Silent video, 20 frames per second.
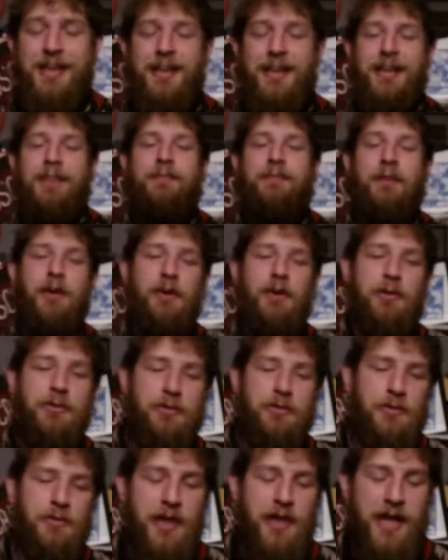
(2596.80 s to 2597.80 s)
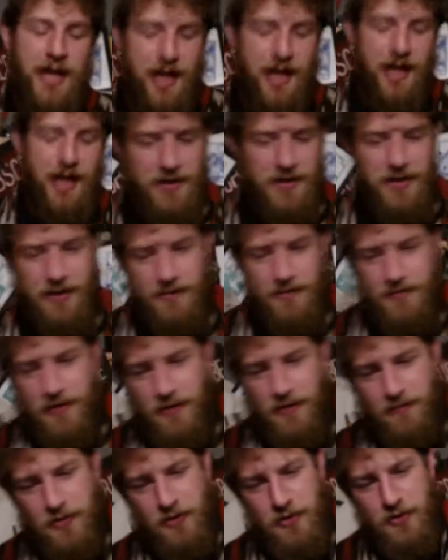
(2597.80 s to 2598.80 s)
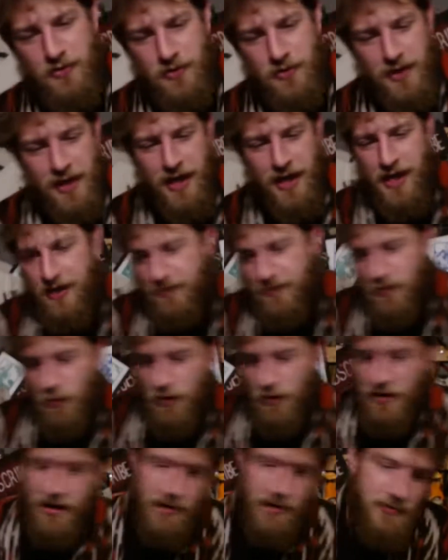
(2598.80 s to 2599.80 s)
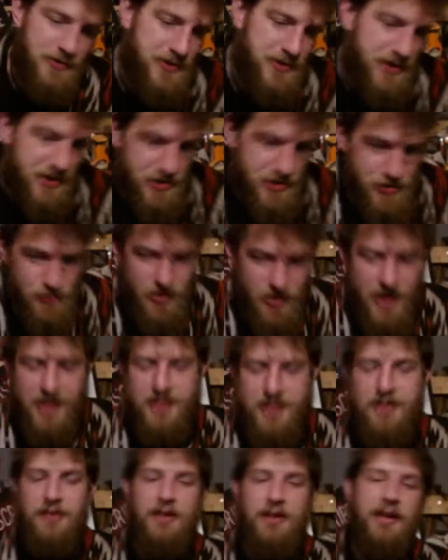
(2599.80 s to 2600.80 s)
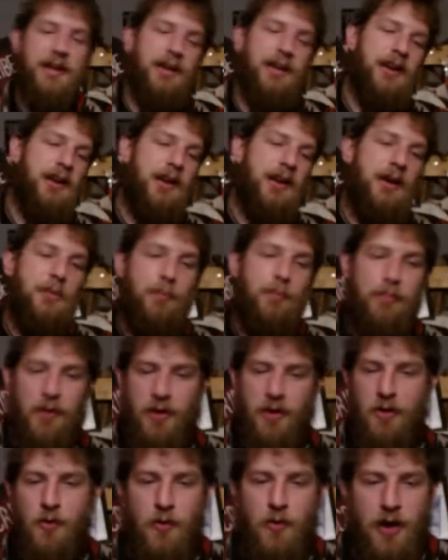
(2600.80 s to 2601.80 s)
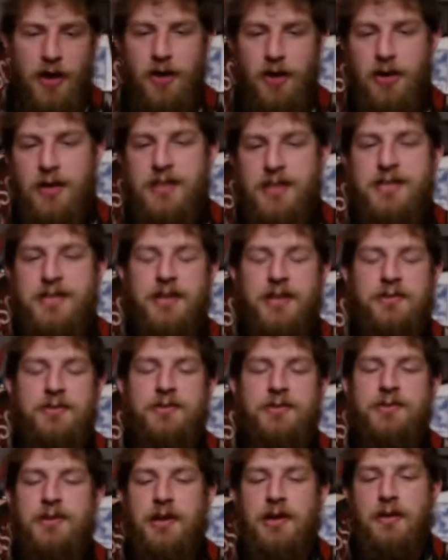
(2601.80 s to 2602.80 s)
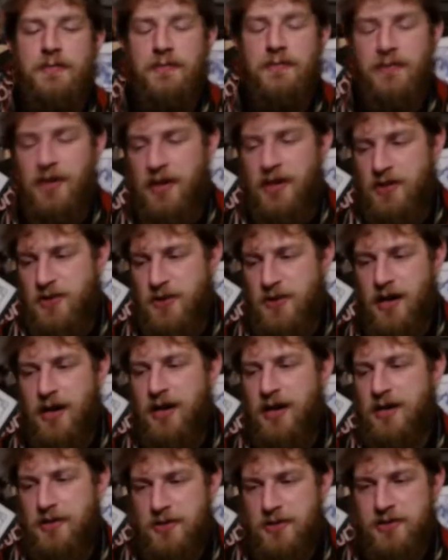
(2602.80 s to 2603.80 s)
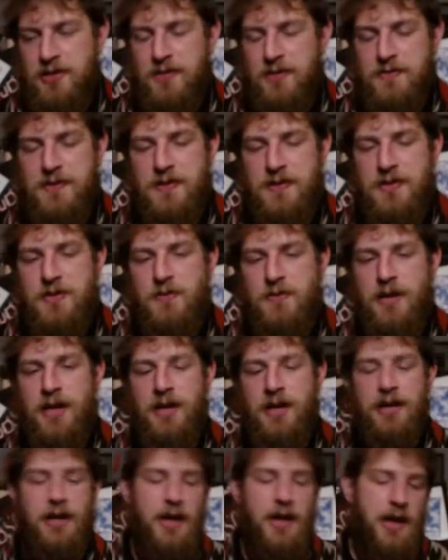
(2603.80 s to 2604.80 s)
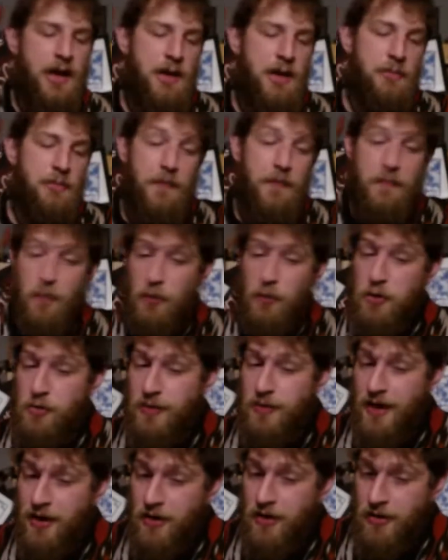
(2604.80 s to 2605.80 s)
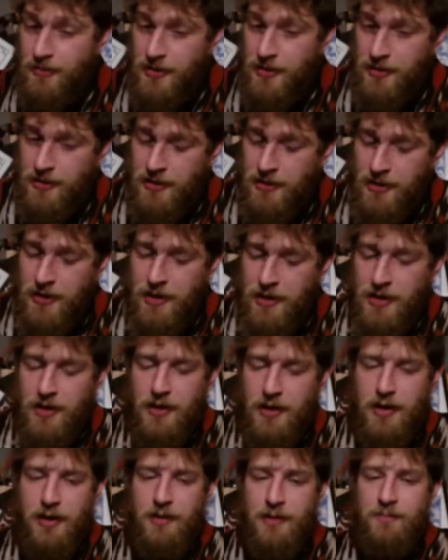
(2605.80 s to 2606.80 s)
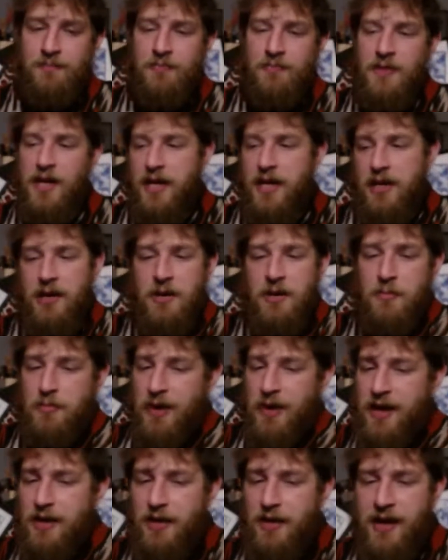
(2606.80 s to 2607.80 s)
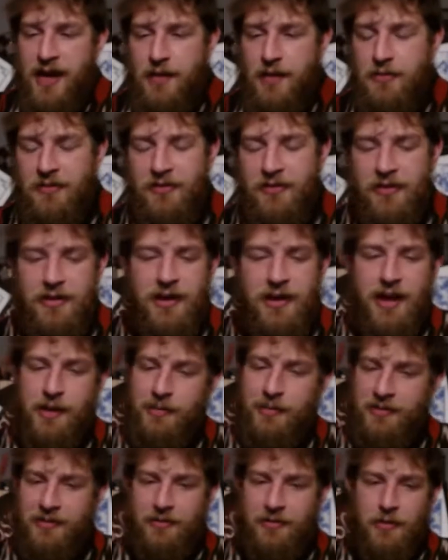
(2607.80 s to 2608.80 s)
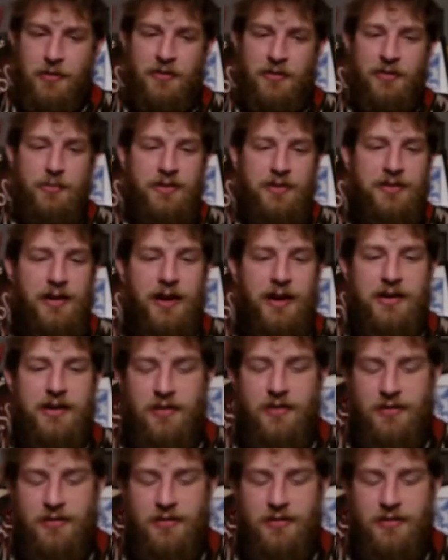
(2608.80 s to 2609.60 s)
If you're going through if you're doing a heavy workout routine, trying to burn away all this extra stuff and try and get yourself situated before you buy armor. Buy your gambeson. Gambesons always can be tied